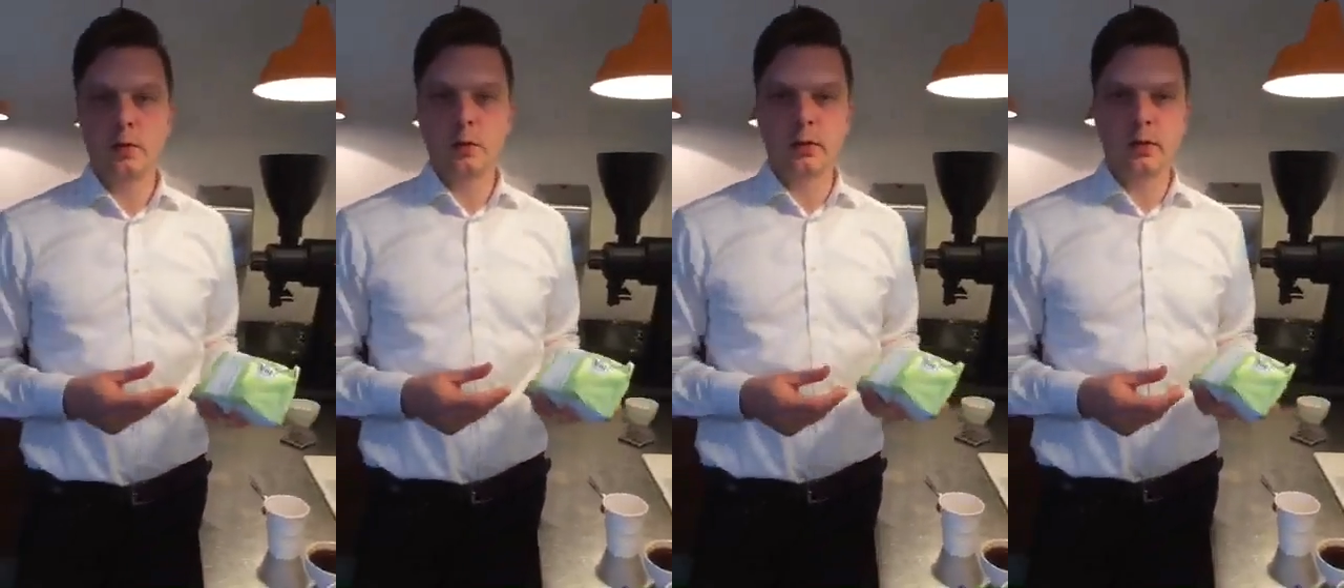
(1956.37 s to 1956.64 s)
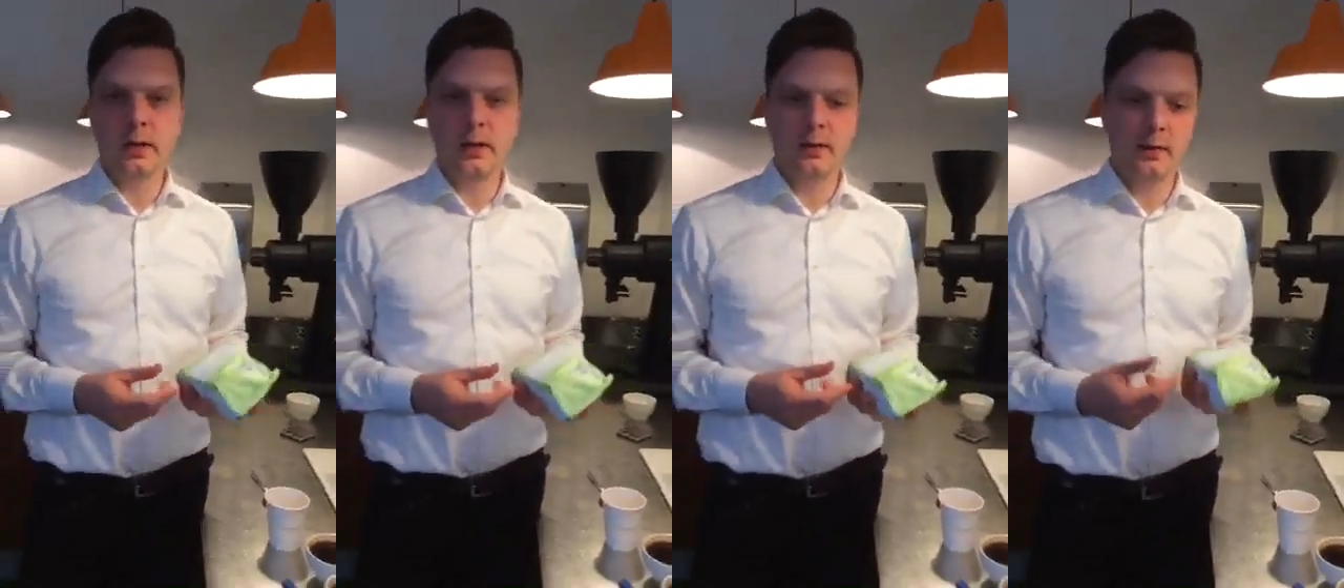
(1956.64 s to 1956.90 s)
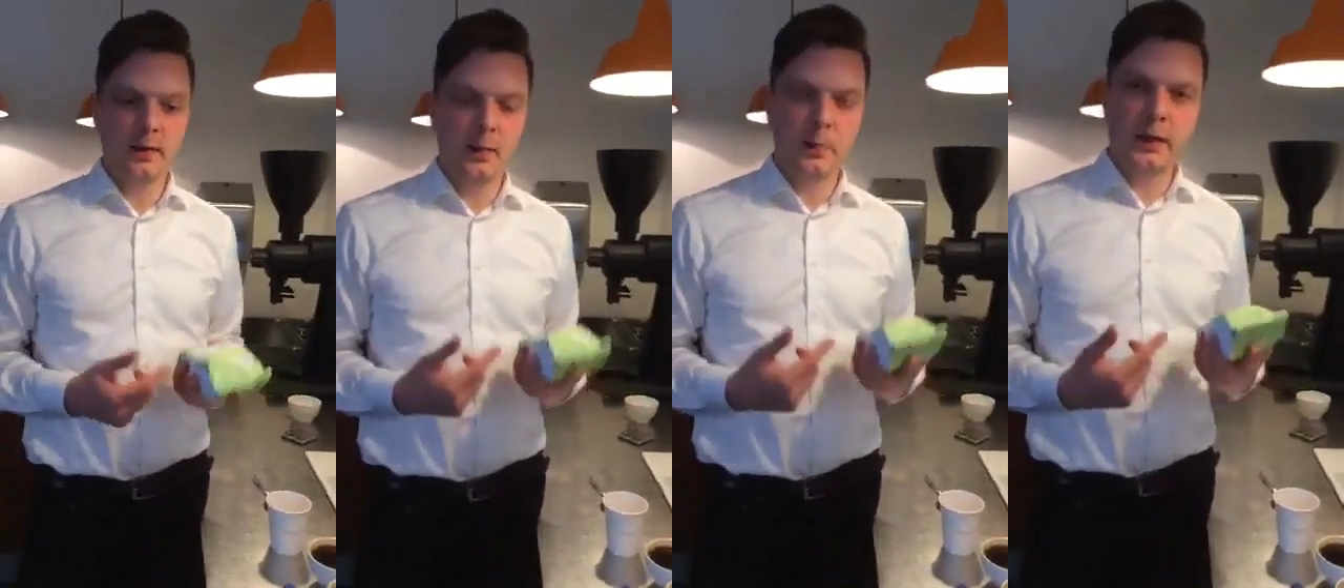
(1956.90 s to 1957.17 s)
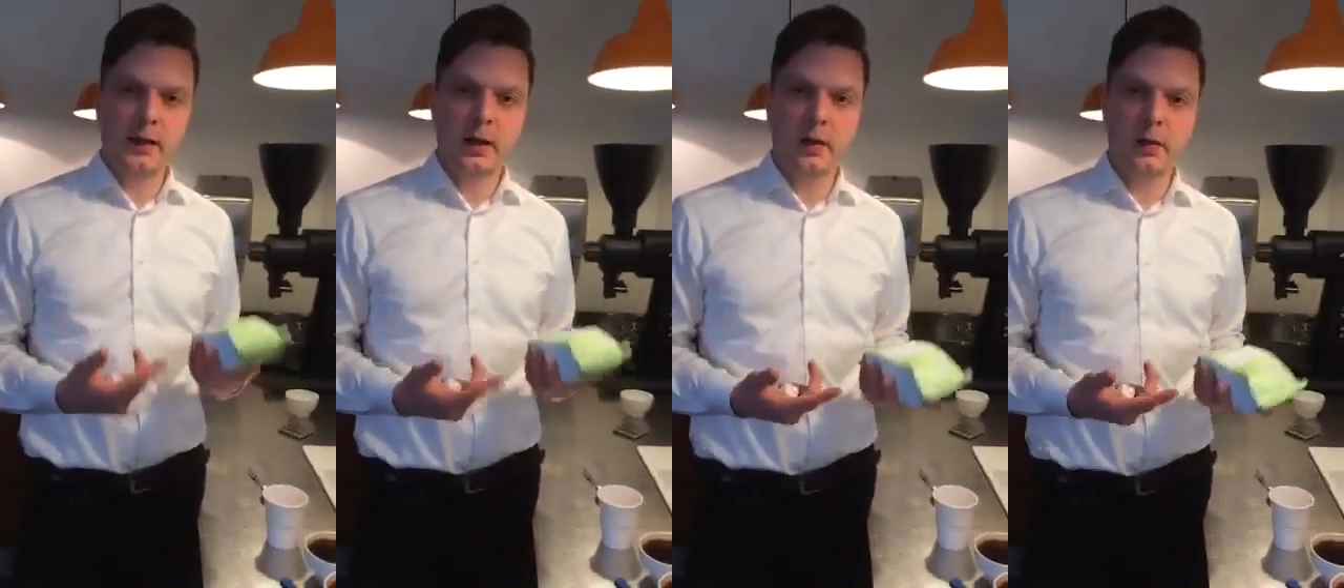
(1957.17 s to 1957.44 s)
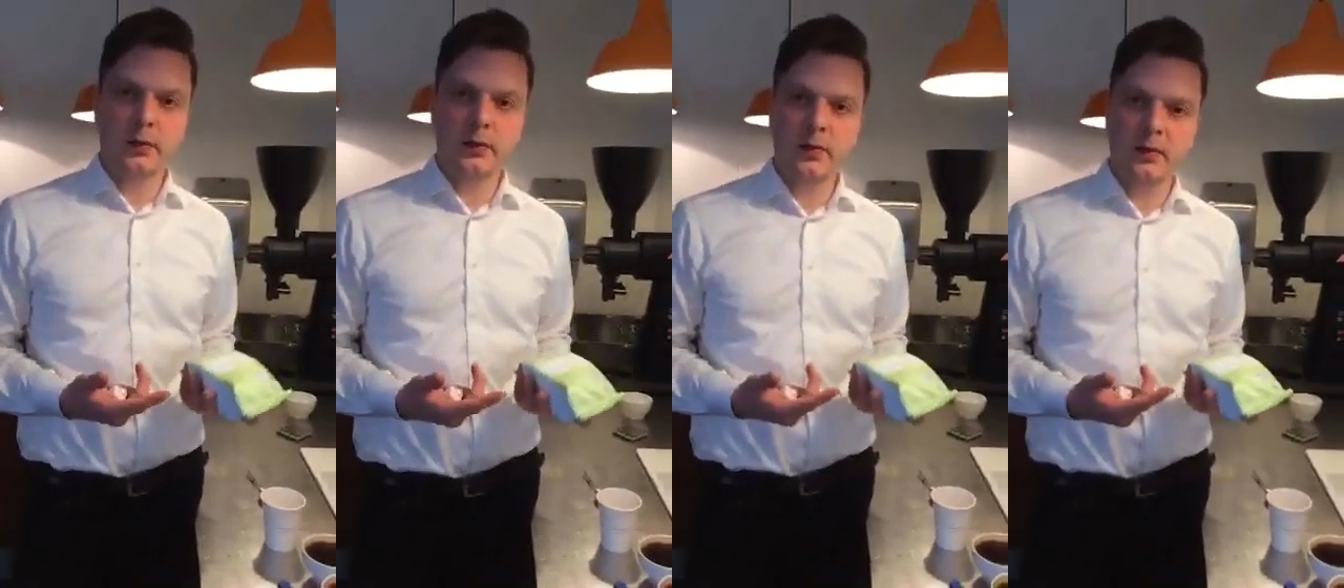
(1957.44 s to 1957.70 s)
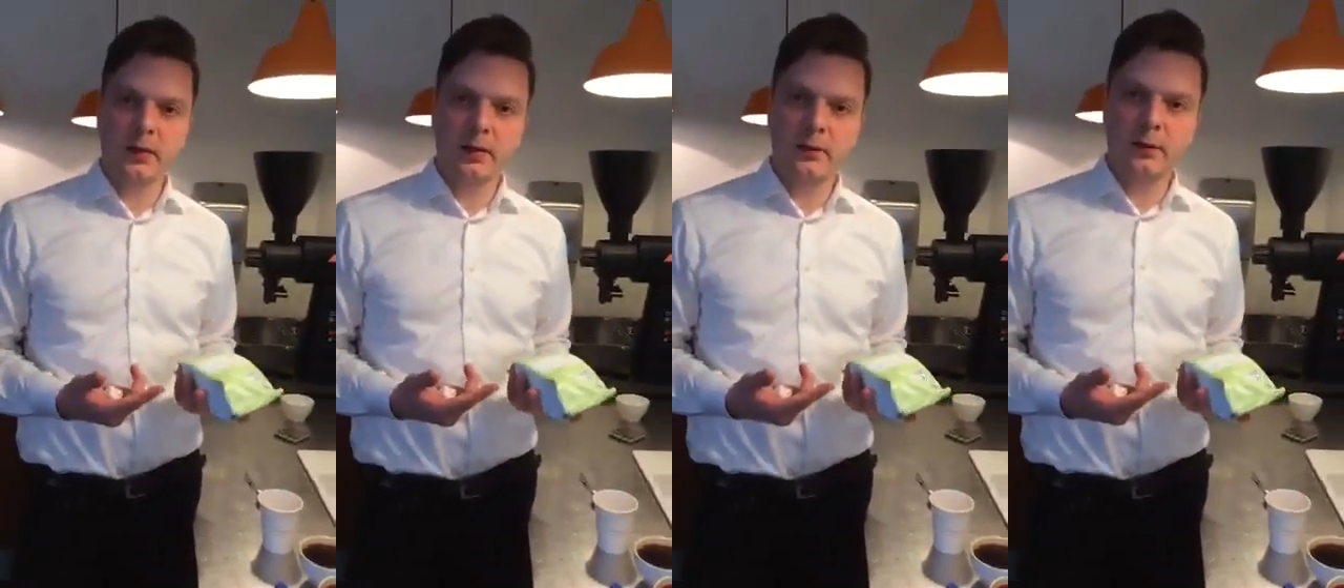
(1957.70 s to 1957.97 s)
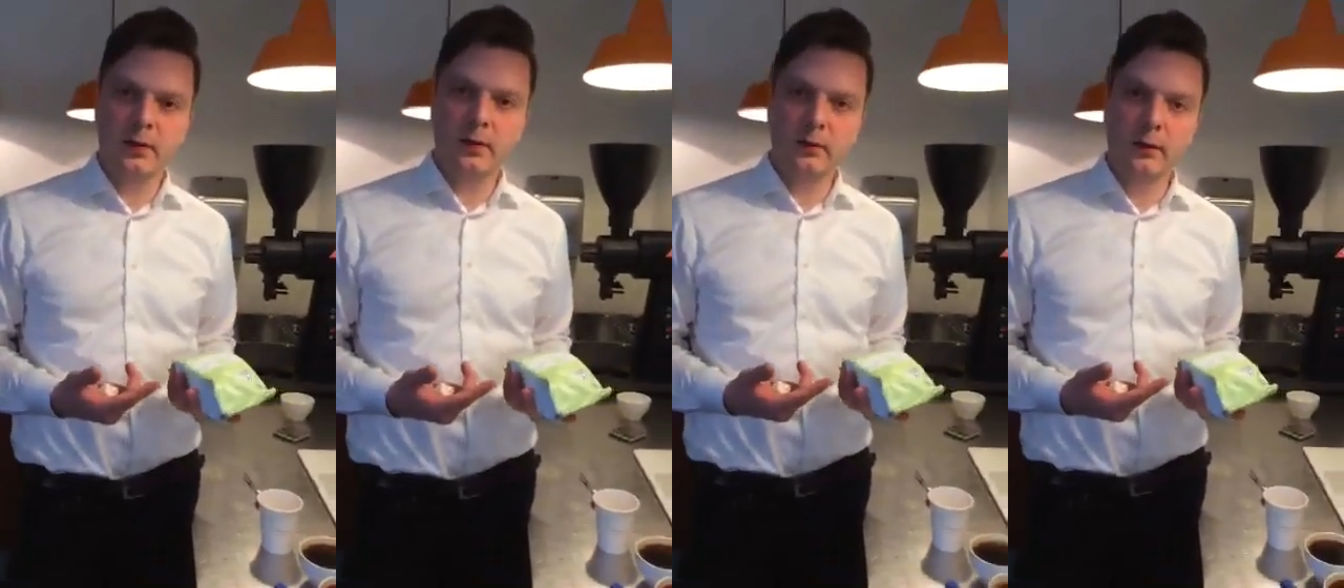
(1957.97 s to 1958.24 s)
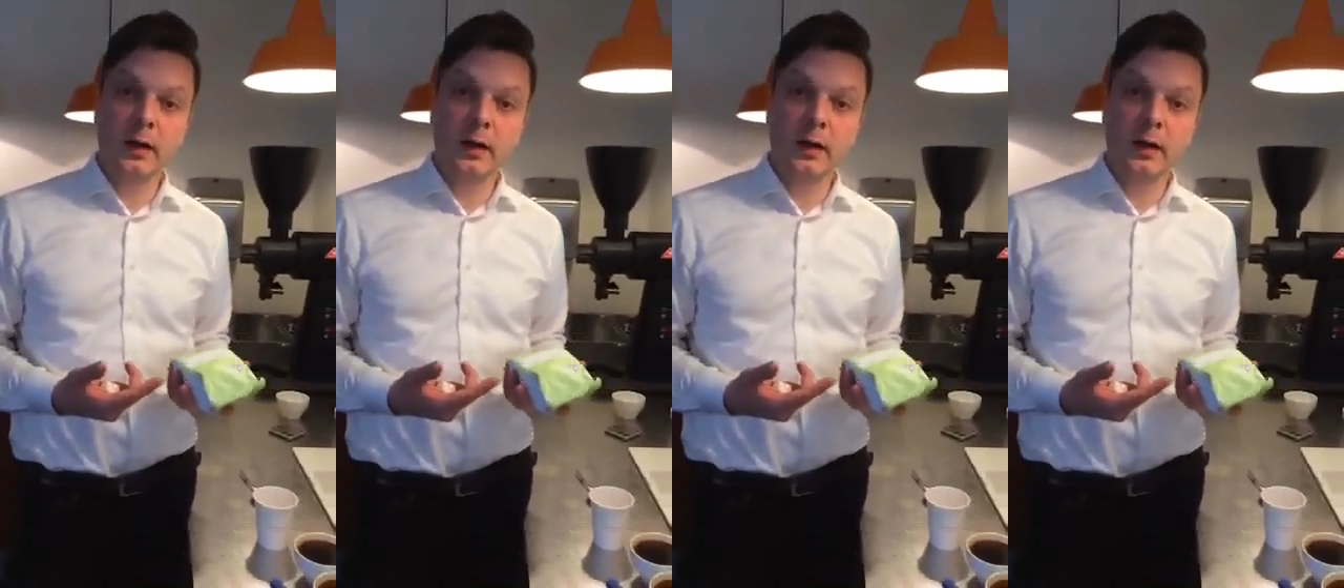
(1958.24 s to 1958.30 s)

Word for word: you'll easily pick out if it's